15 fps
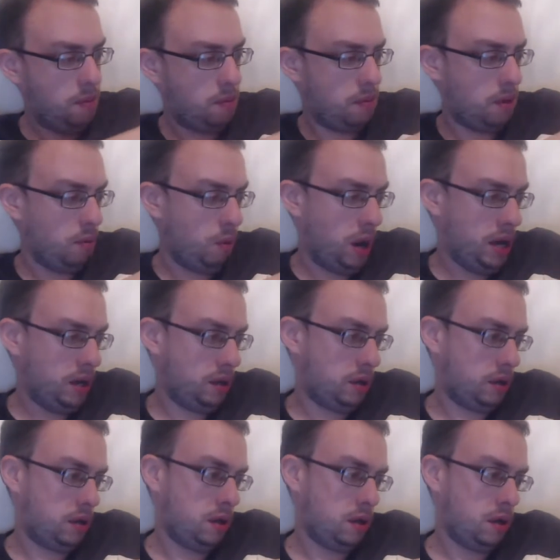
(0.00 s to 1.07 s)
the
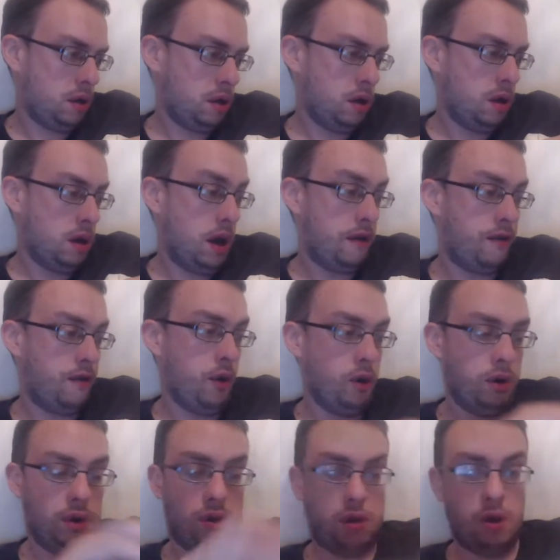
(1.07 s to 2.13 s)
waist, yeah,
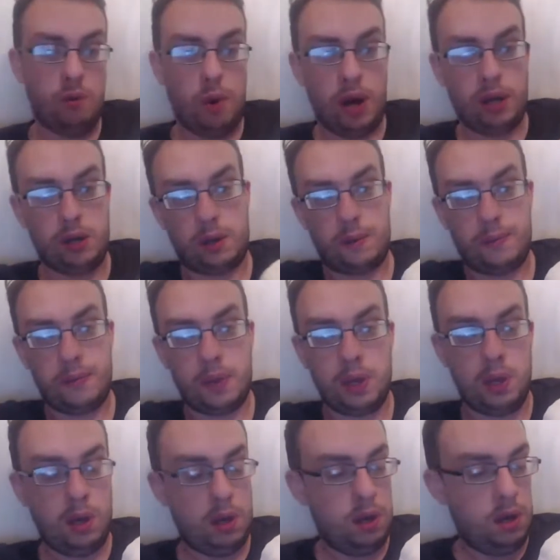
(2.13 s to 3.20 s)
42 waist
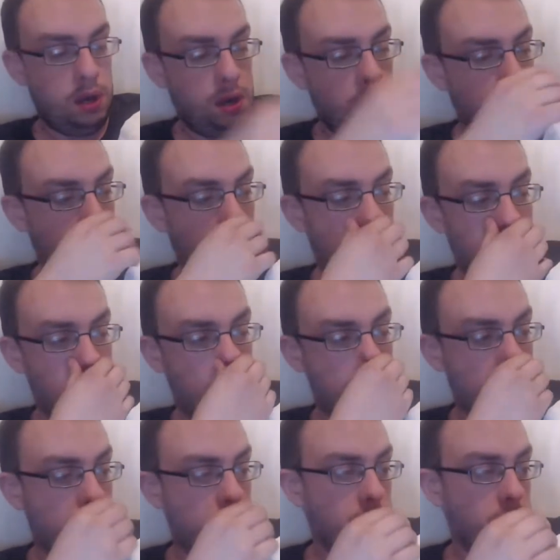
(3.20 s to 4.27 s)

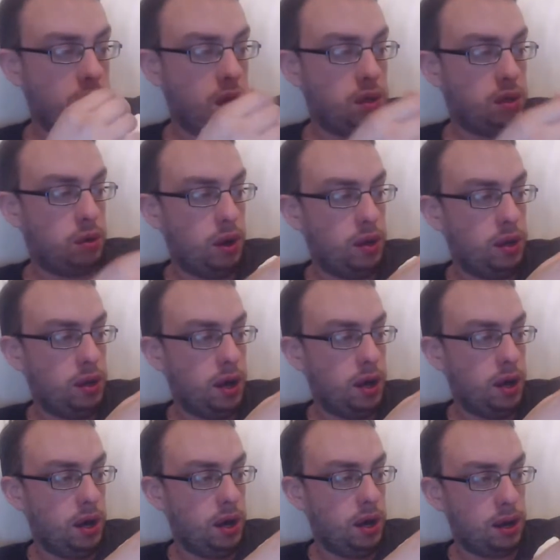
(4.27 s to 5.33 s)
um, and
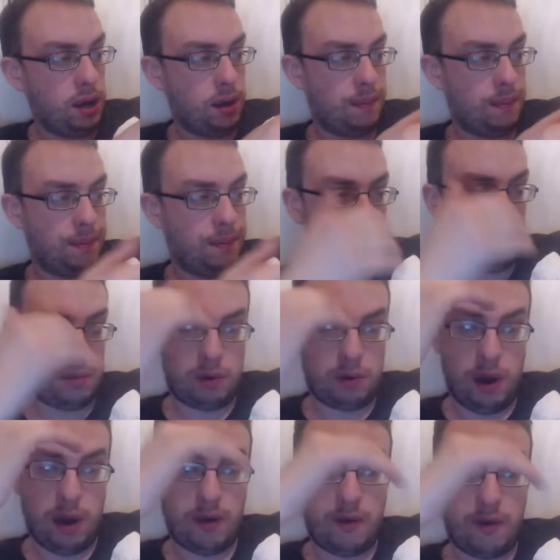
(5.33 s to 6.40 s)
29 leg. So
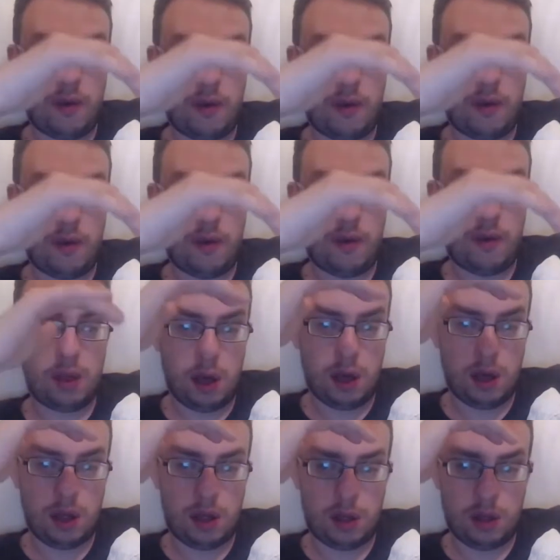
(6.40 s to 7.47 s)
I think that
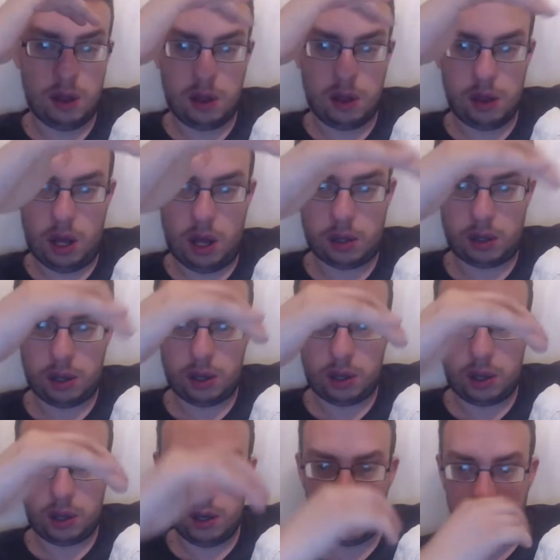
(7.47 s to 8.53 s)
that's a good
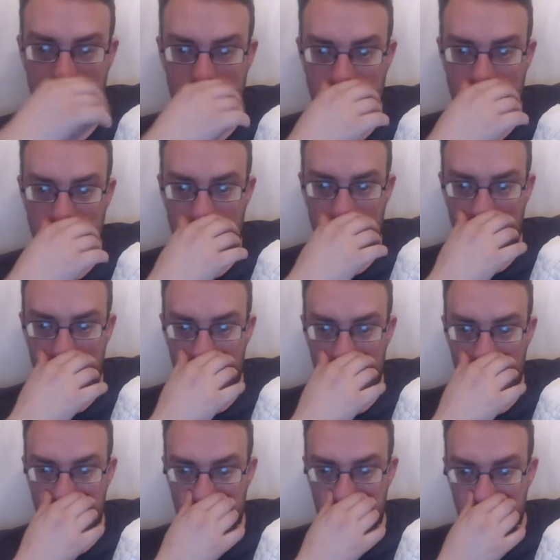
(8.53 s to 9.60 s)
size. Oswestry
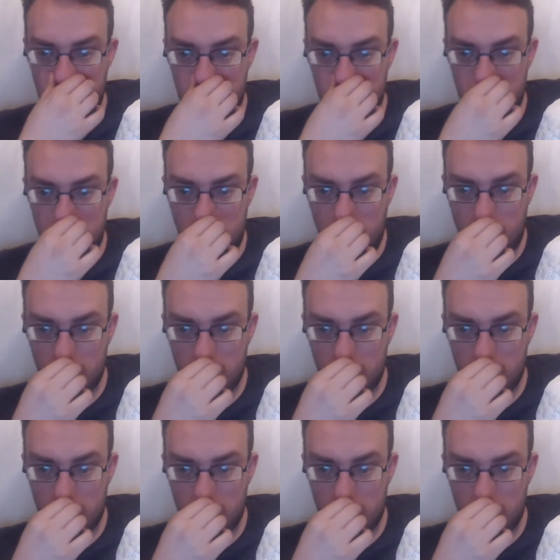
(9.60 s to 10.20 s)
Wrexham tomorrow